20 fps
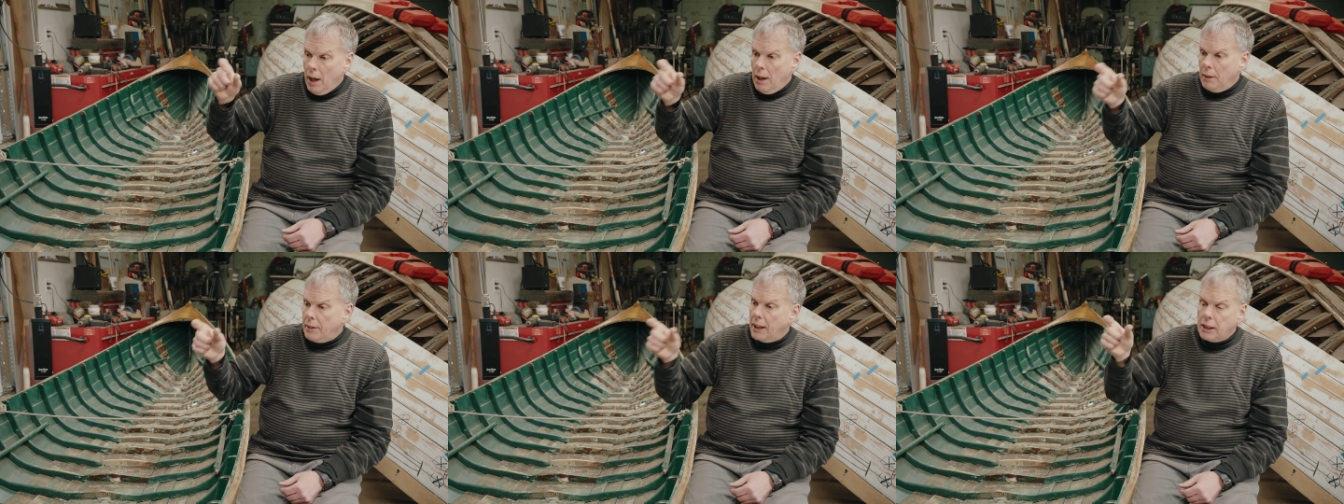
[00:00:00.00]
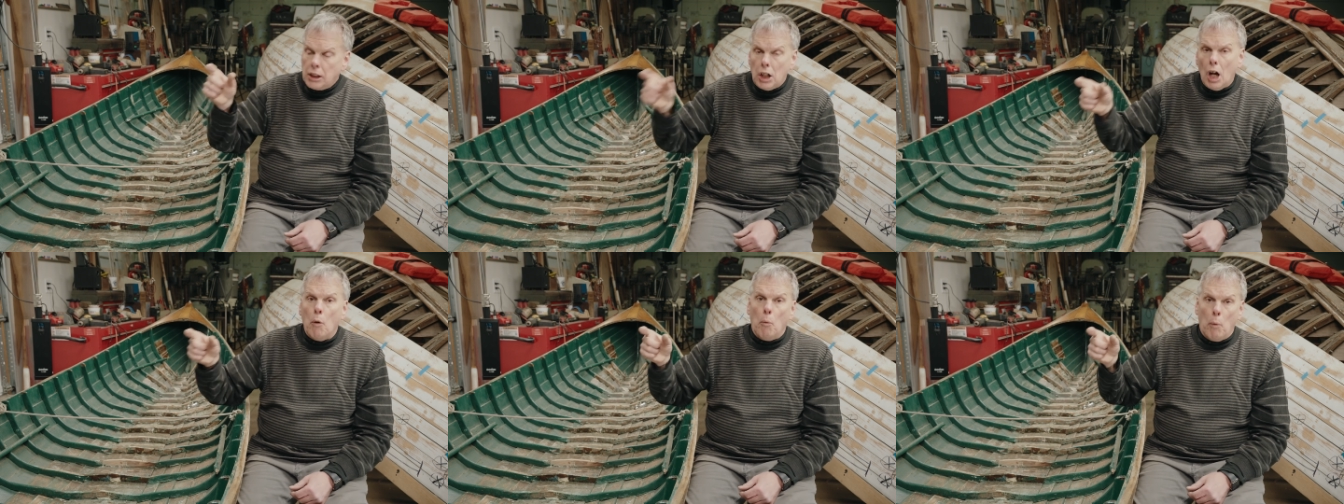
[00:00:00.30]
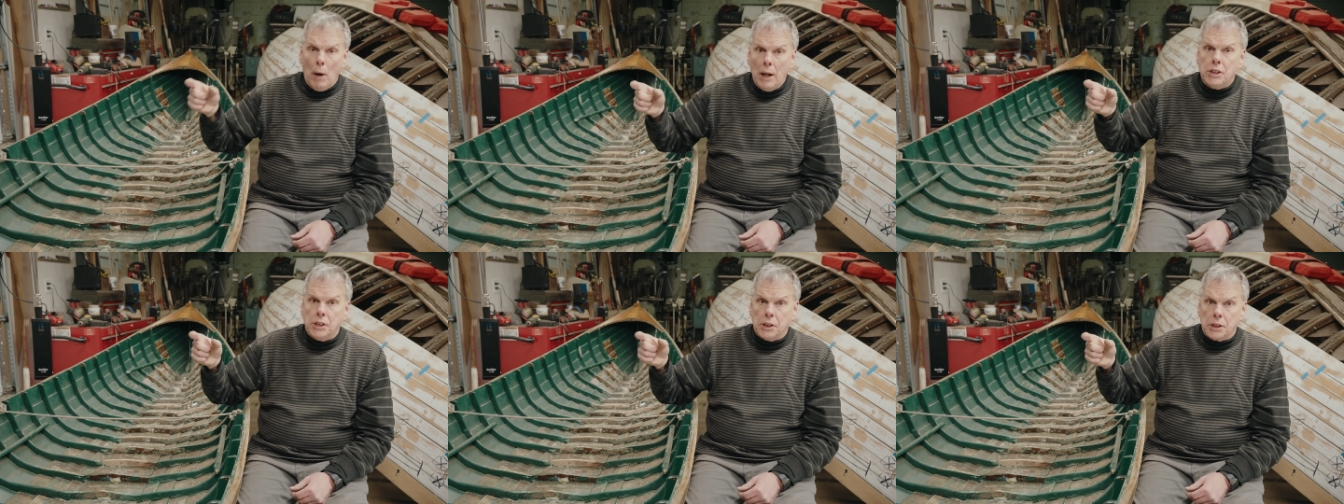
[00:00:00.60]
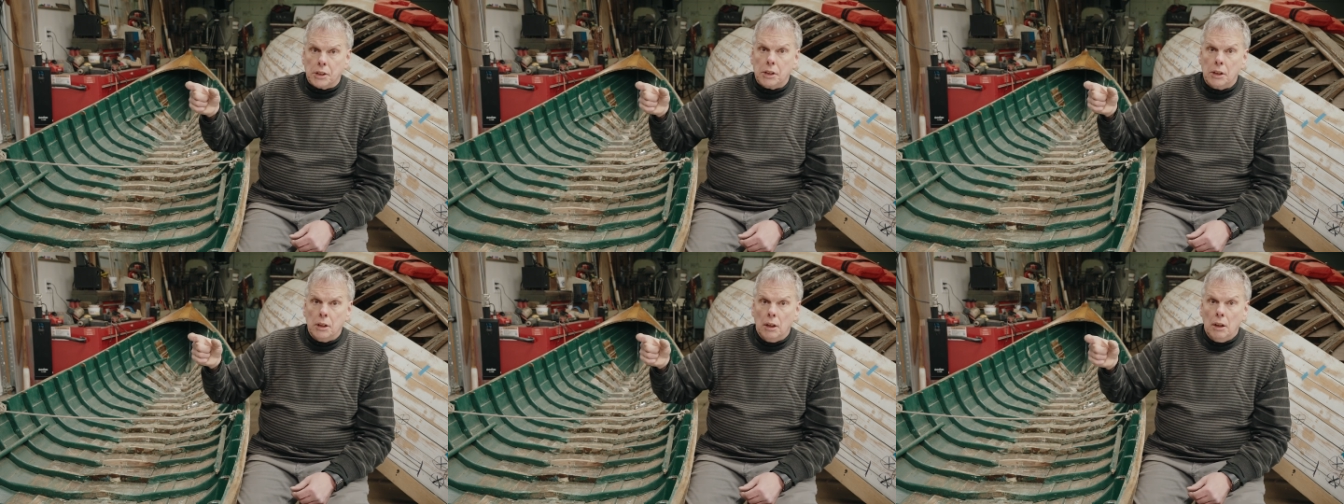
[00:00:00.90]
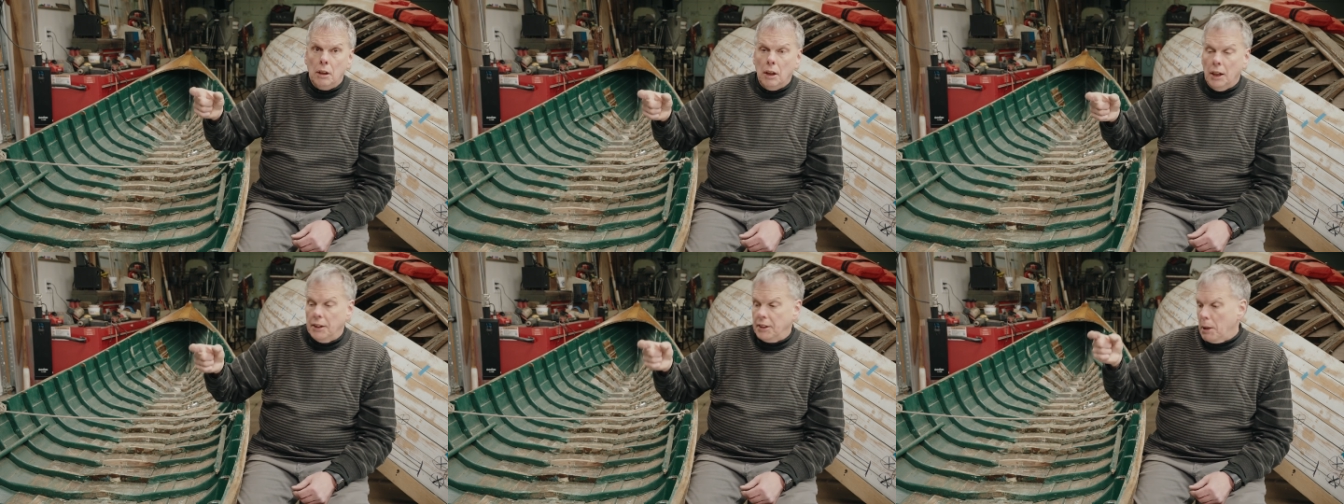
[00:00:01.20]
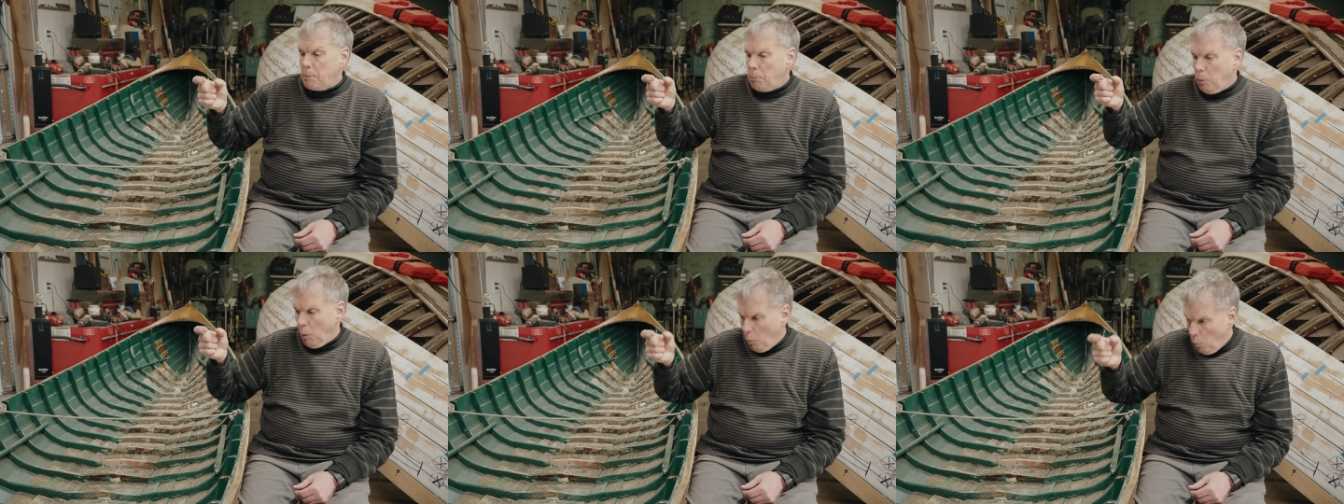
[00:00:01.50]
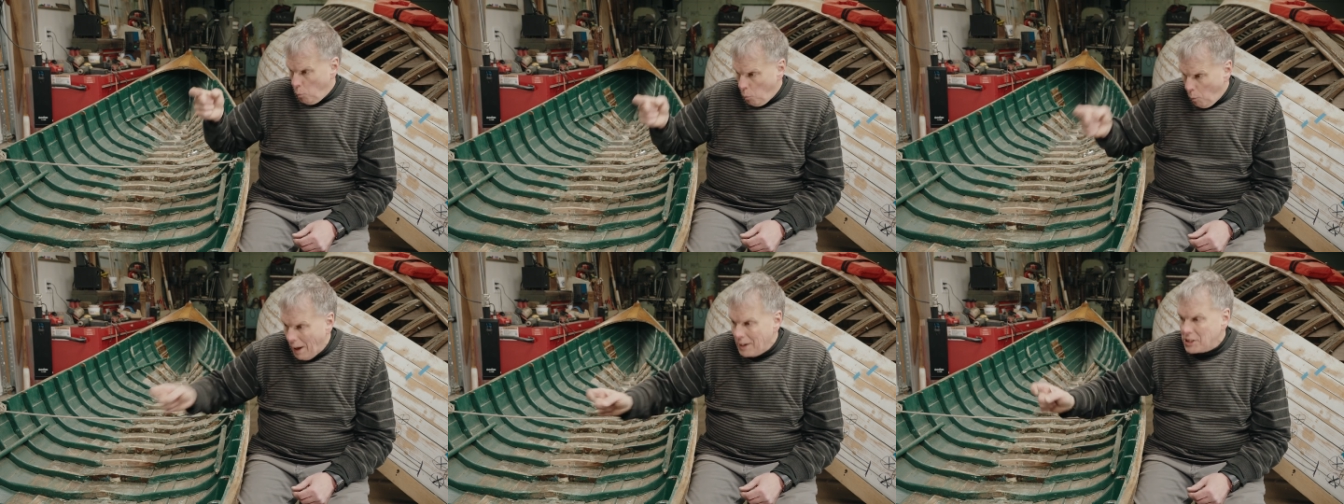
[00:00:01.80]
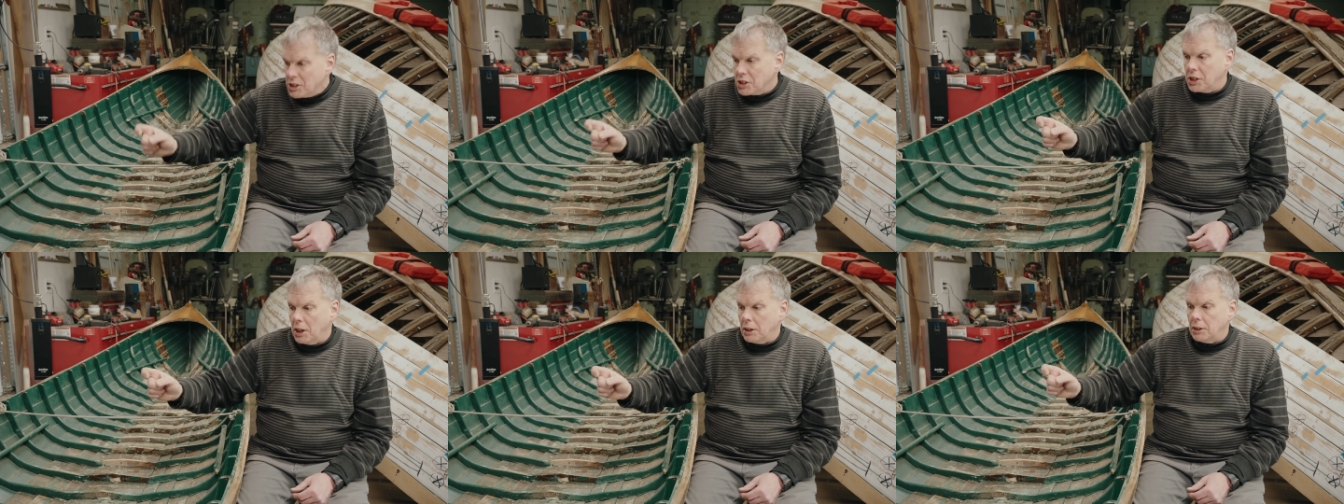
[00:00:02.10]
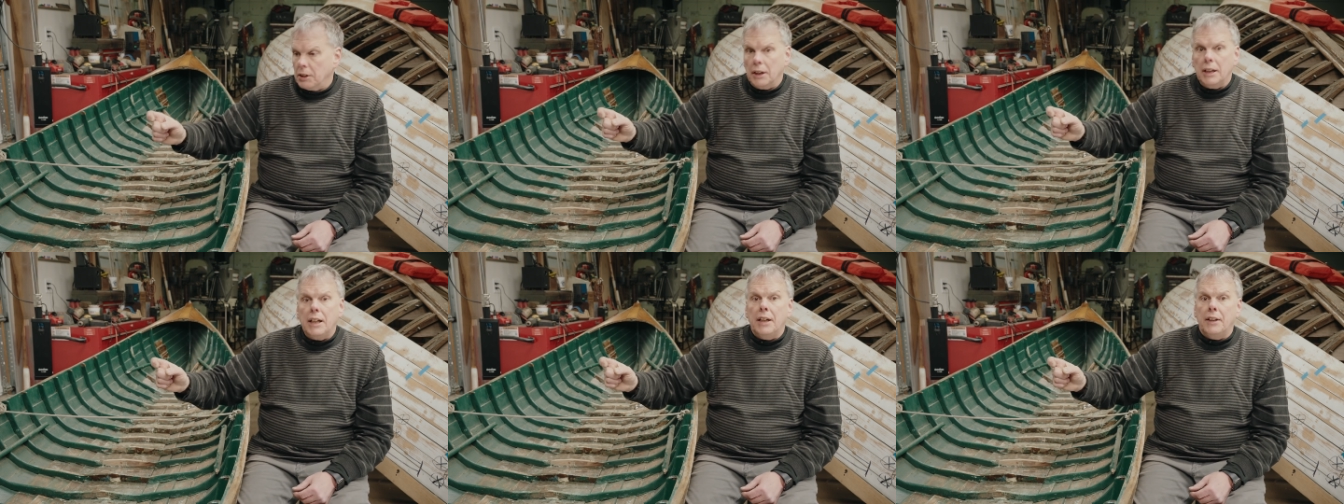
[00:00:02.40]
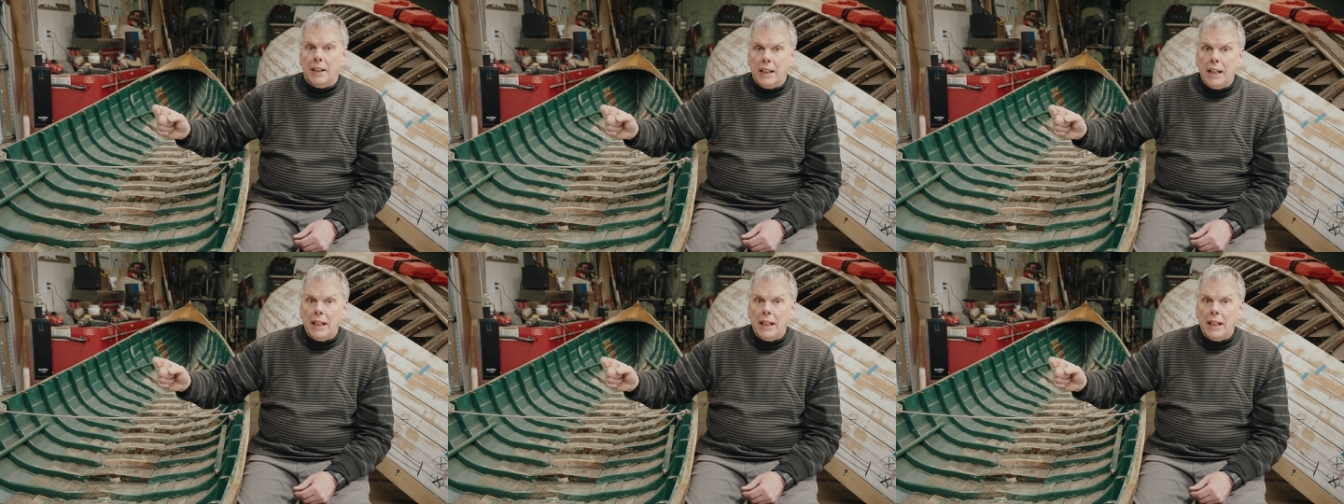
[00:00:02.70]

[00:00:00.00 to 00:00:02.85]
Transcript: they'd cut wedges, and they'd put wedges underneath